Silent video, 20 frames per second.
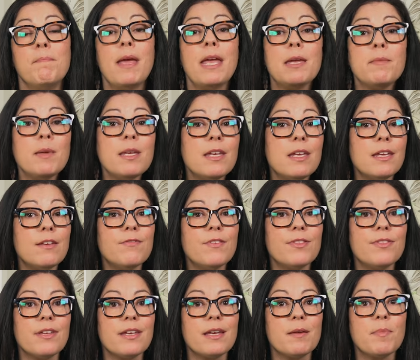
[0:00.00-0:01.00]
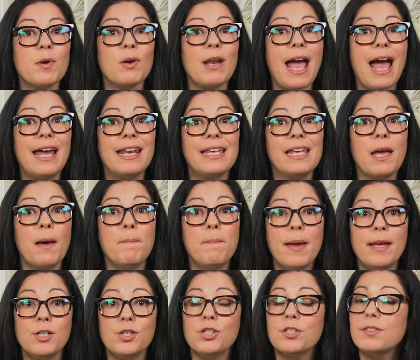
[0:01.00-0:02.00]
Maybe even think about adding a
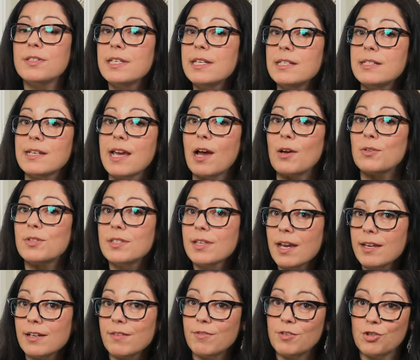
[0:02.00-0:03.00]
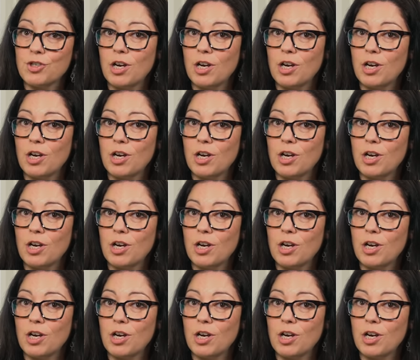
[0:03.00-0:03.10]
bench seat outside of the